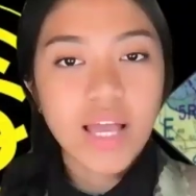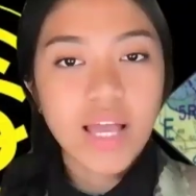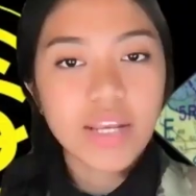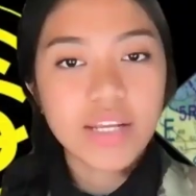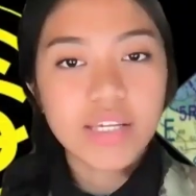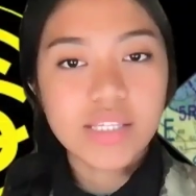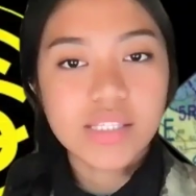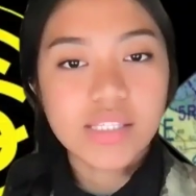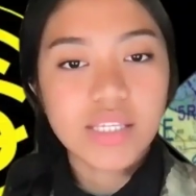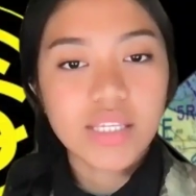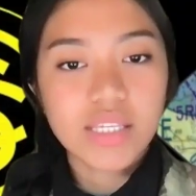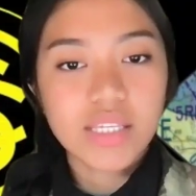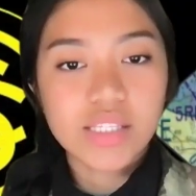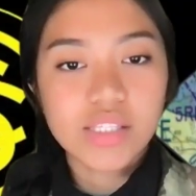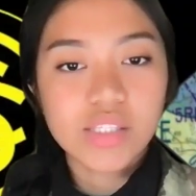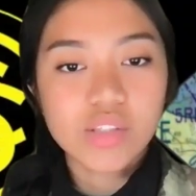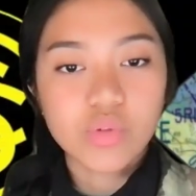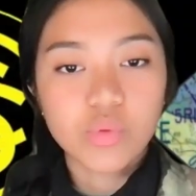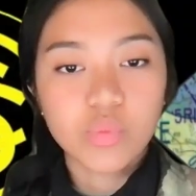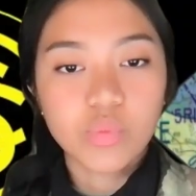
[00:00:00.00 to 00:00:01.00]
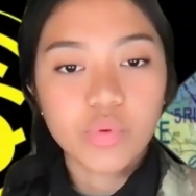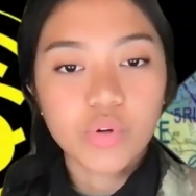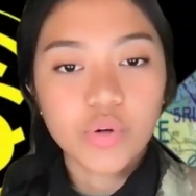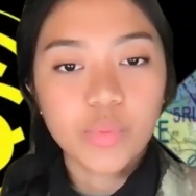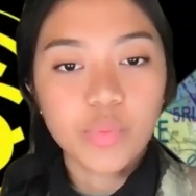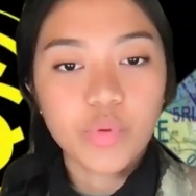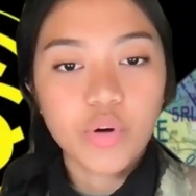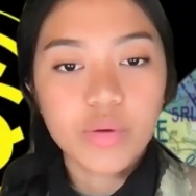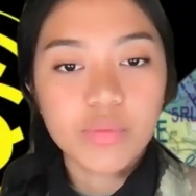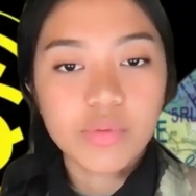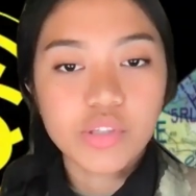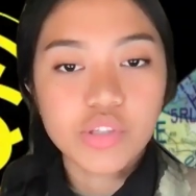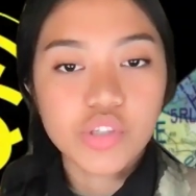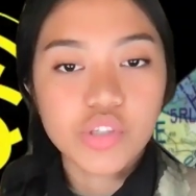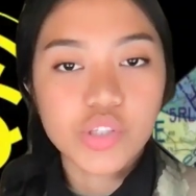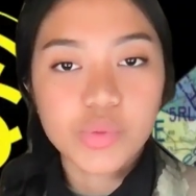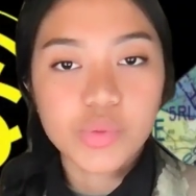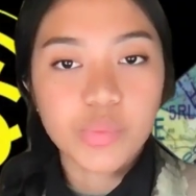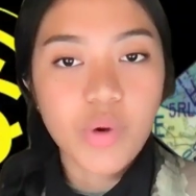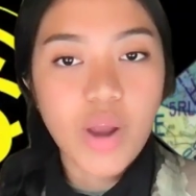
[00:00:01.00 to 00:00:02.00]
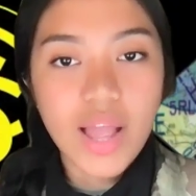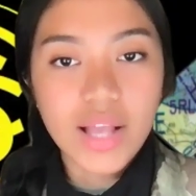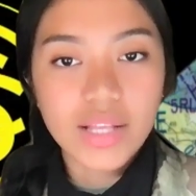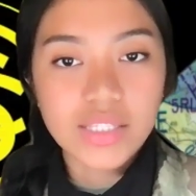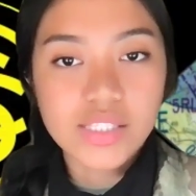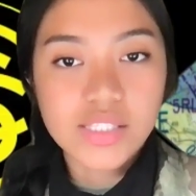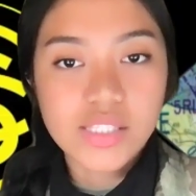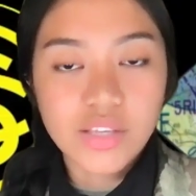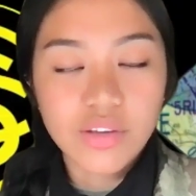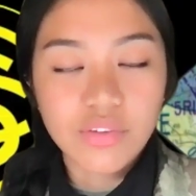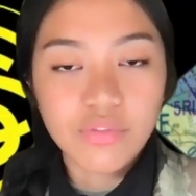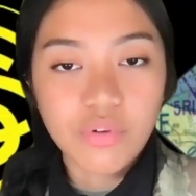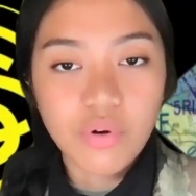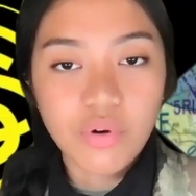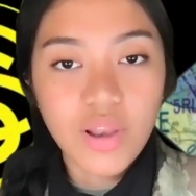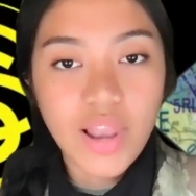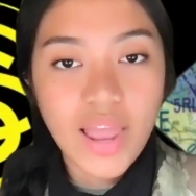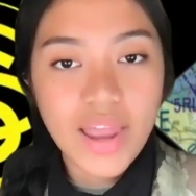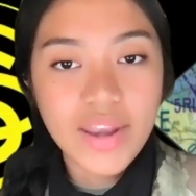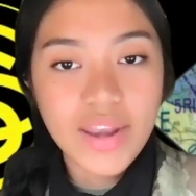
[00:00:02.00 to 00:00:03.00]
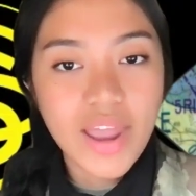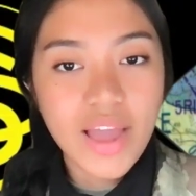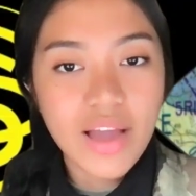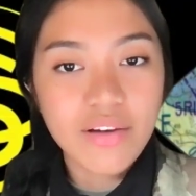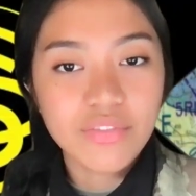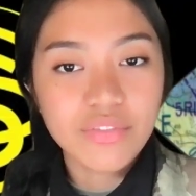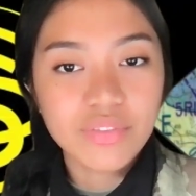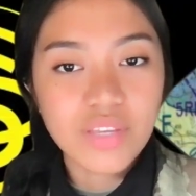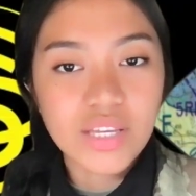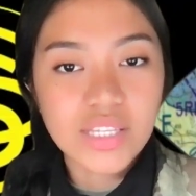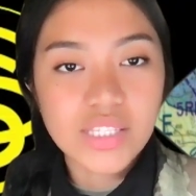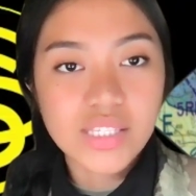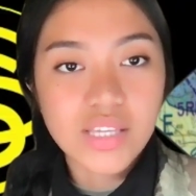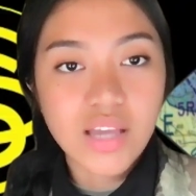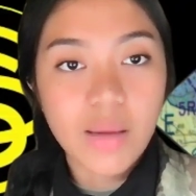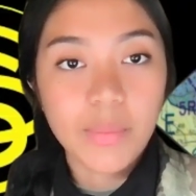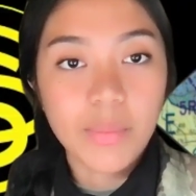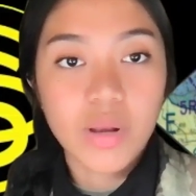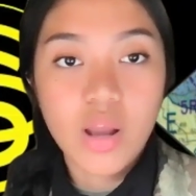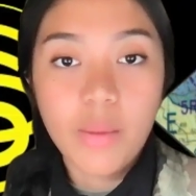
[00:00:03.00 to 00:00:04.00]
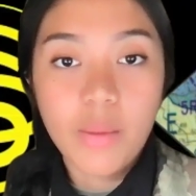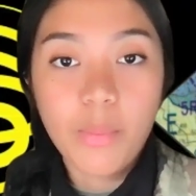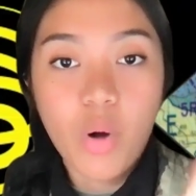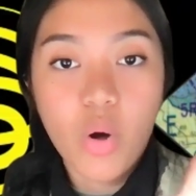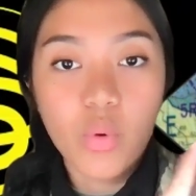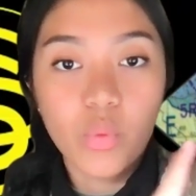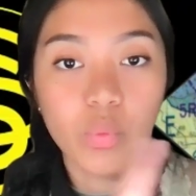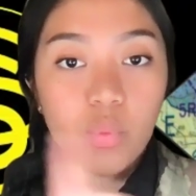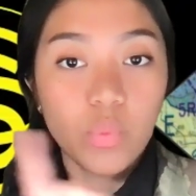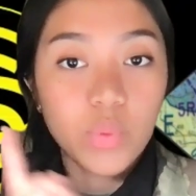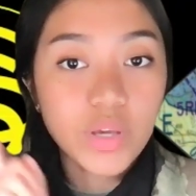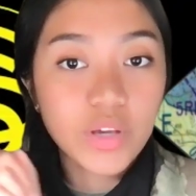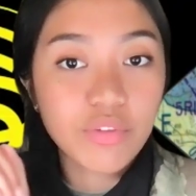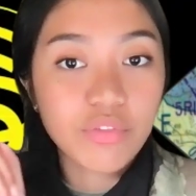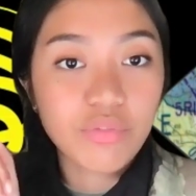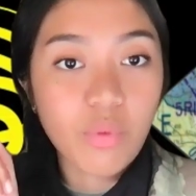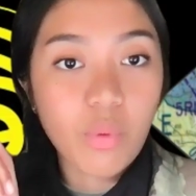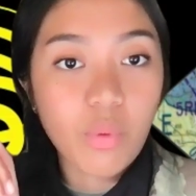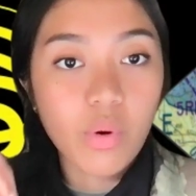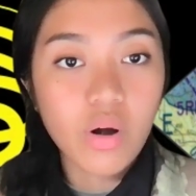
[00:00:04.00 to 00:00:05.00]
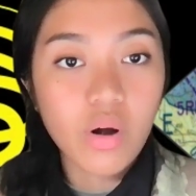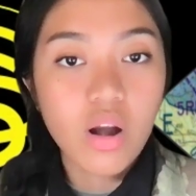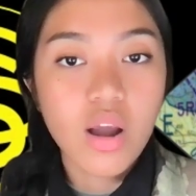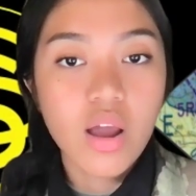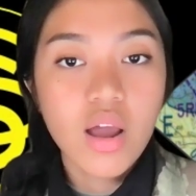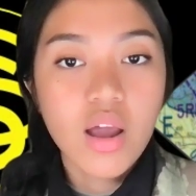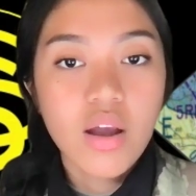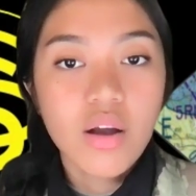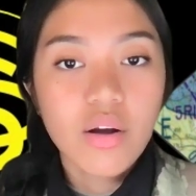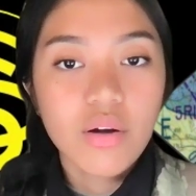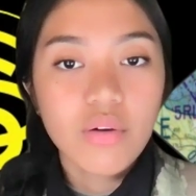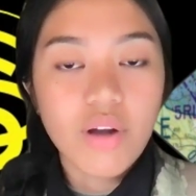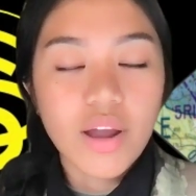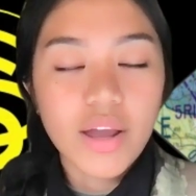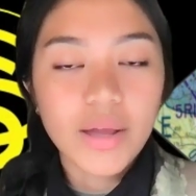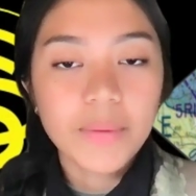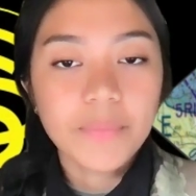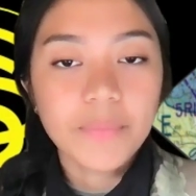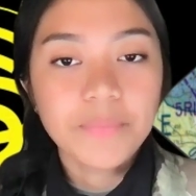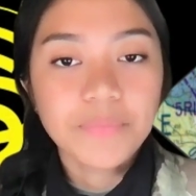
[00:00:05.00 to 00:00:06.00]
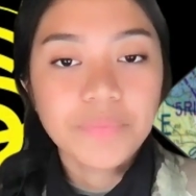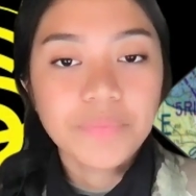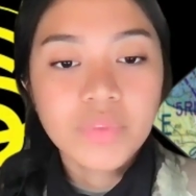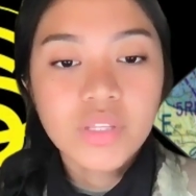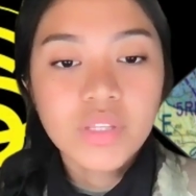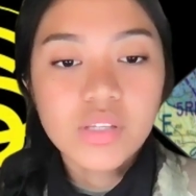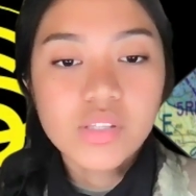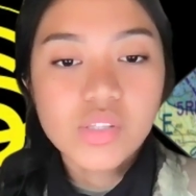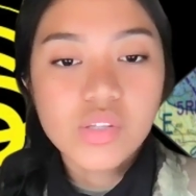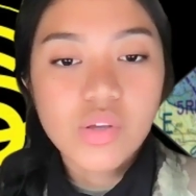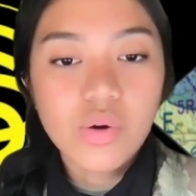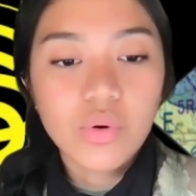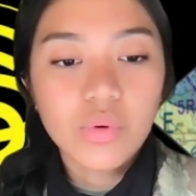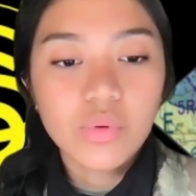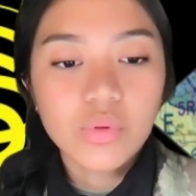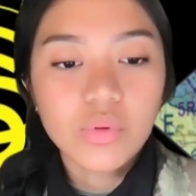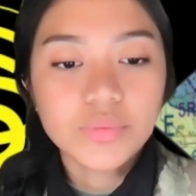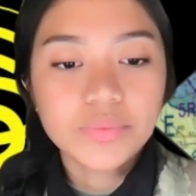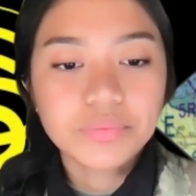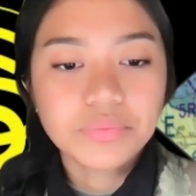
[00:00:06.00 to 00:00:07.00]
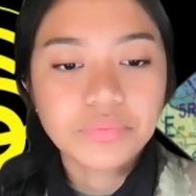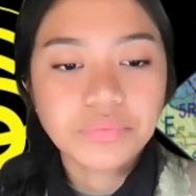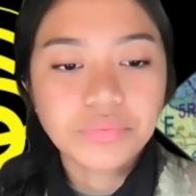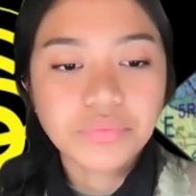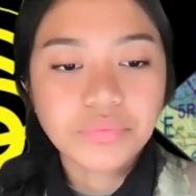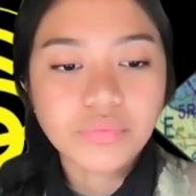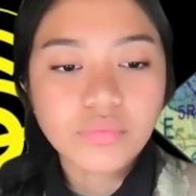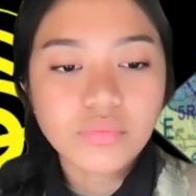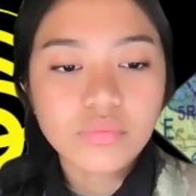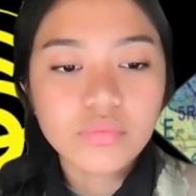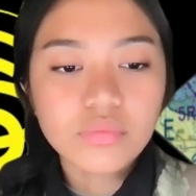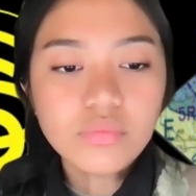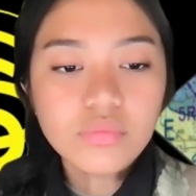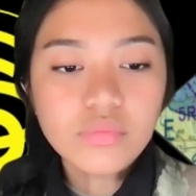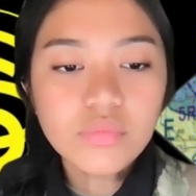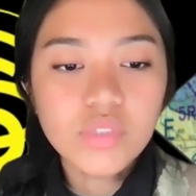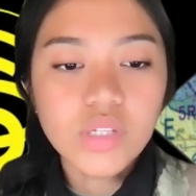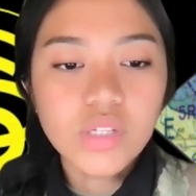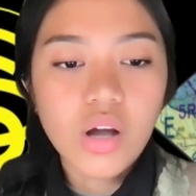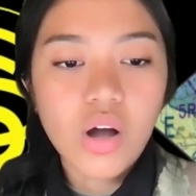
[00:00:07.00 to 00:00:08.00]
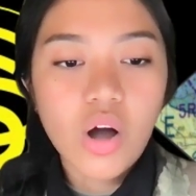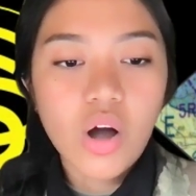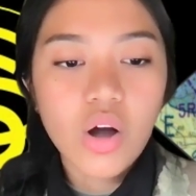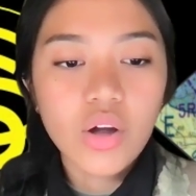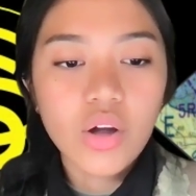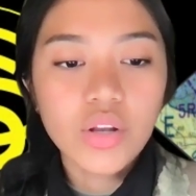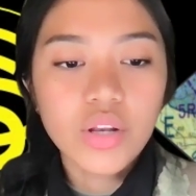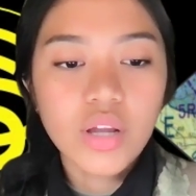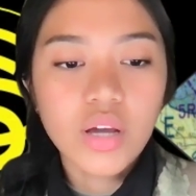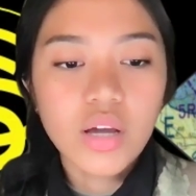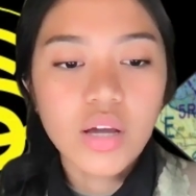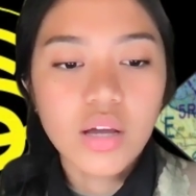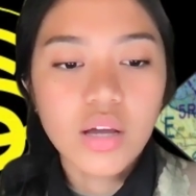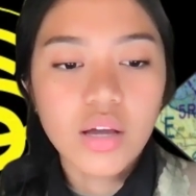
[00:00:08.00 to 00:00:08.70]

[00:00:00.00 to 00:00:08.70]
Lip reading: that is we're pretty much just practicing for Land Nav that's coming up on week 4, right? So On